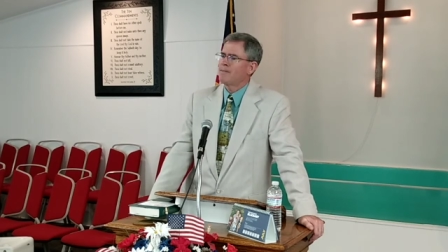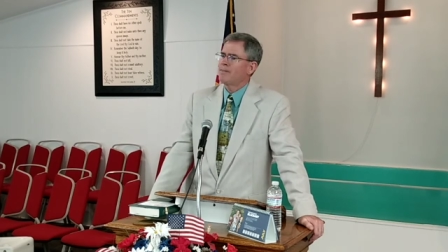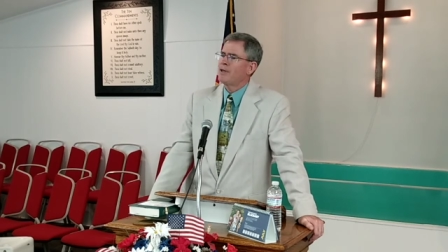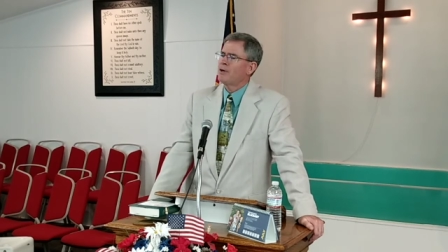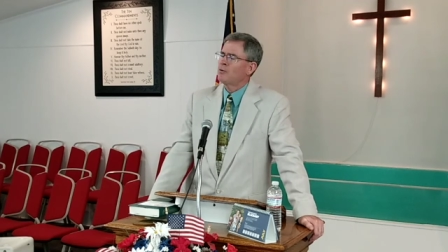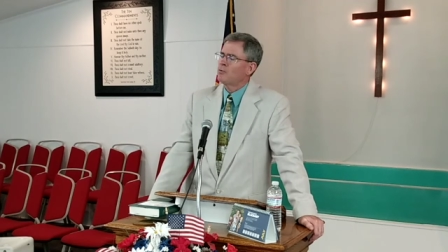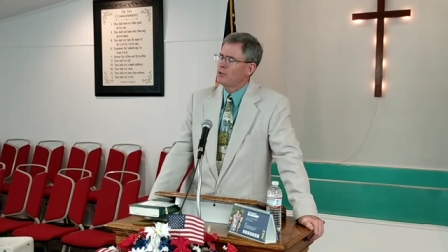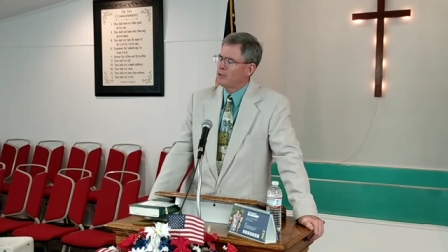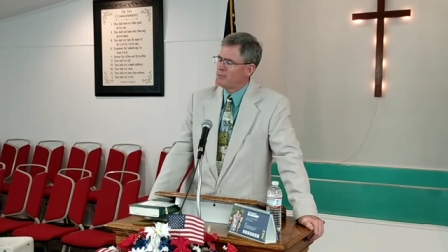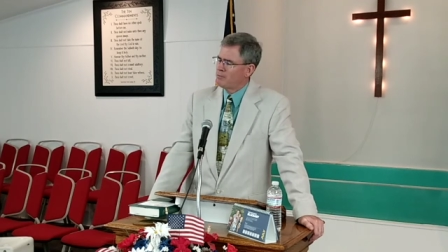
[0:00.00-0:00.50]

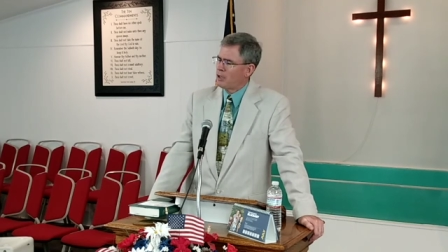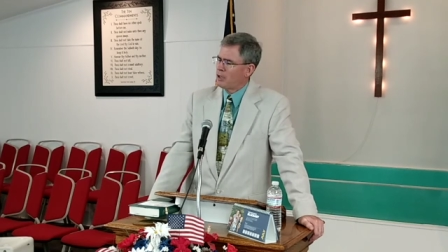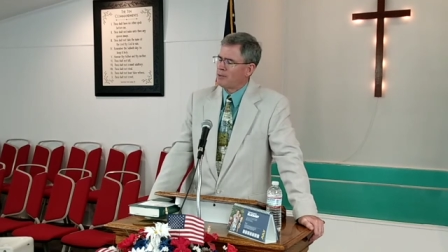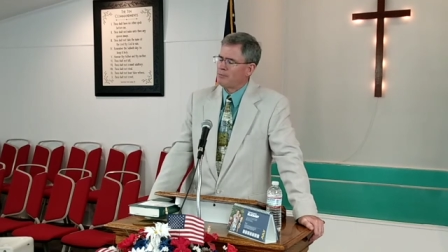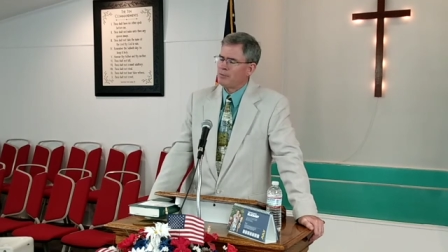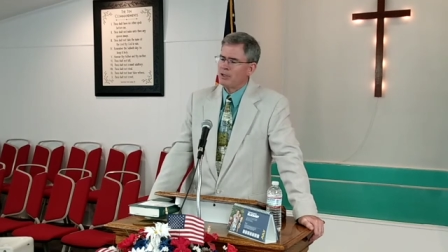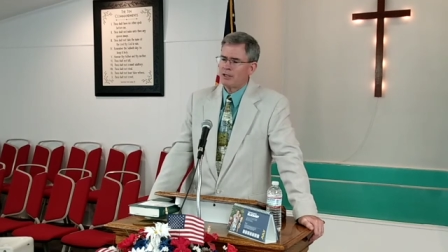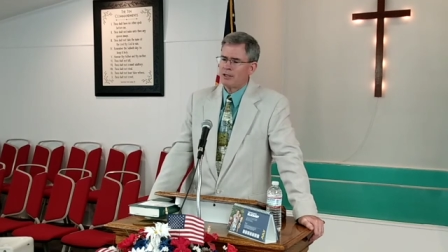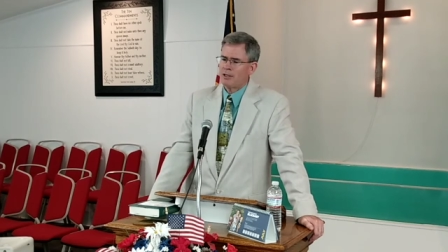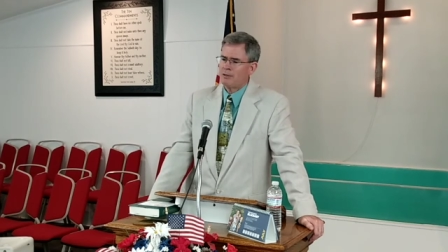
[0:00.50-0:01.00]
that we
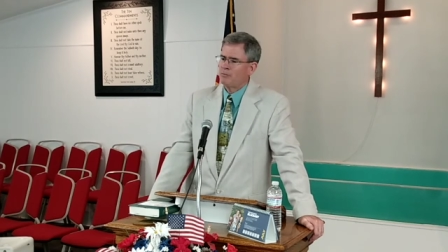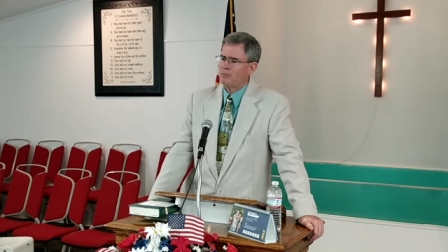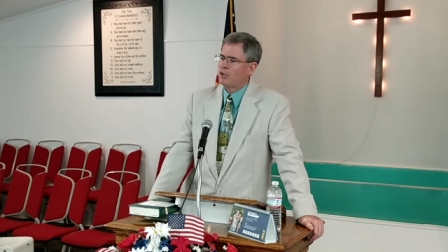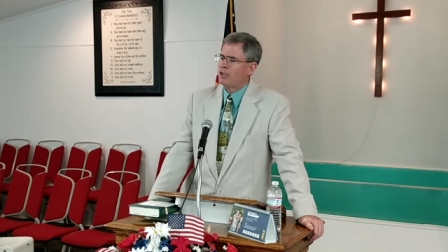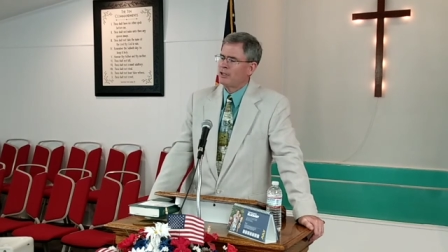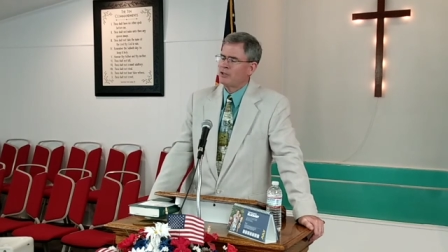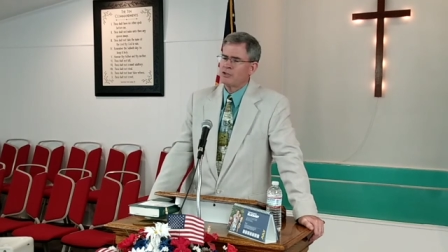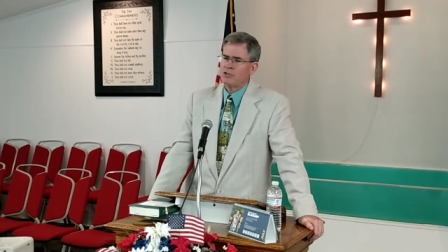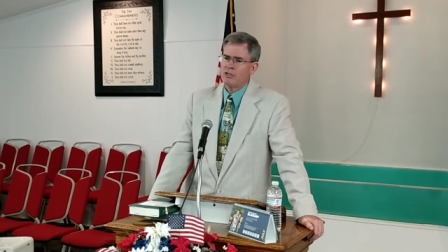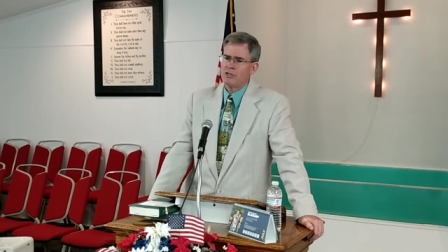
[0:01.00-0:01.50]
might become
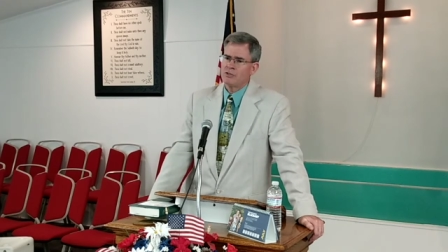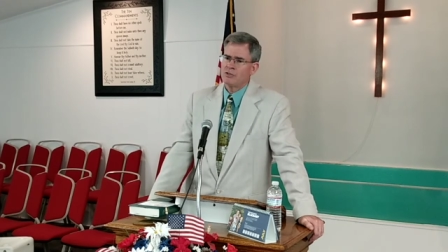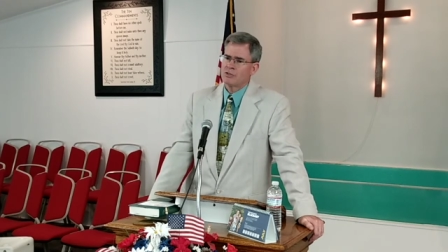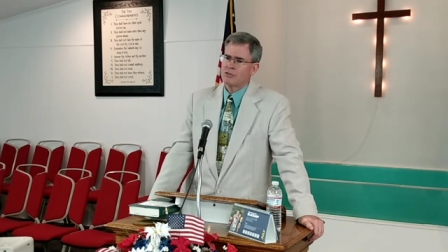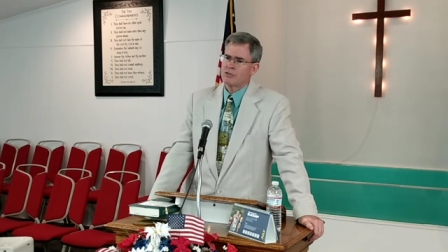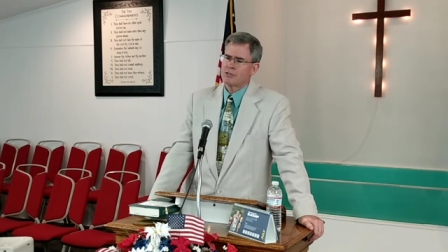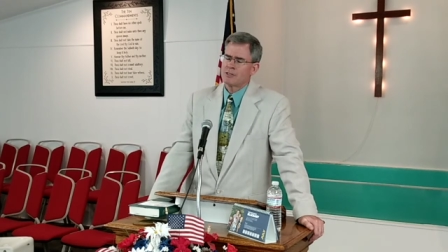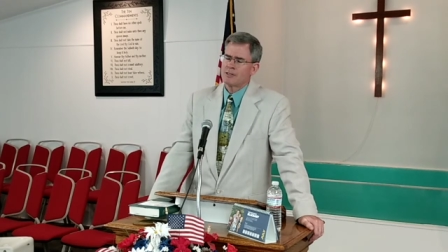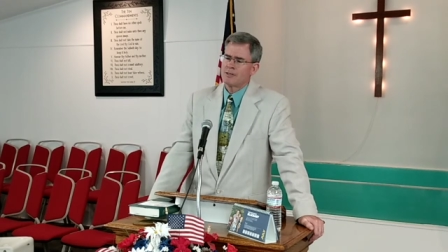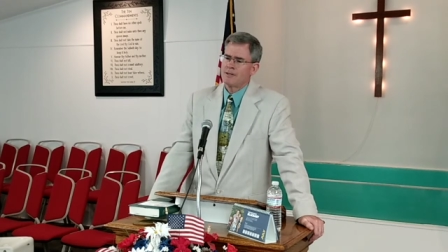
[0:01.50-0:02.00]
like
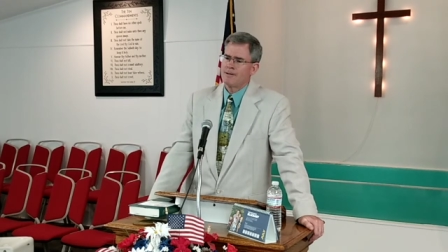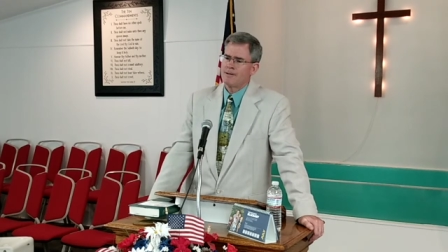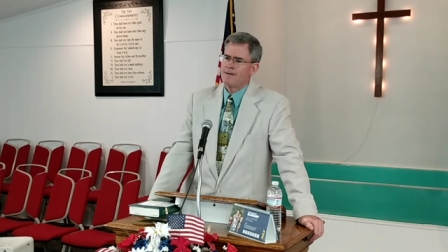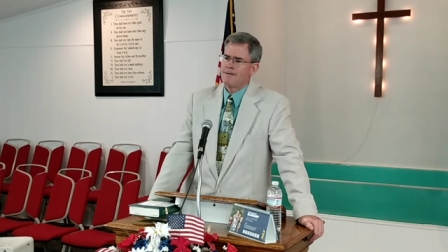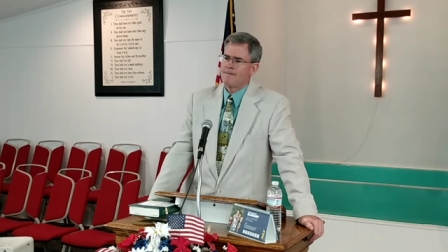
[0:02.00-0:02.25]
Jesus.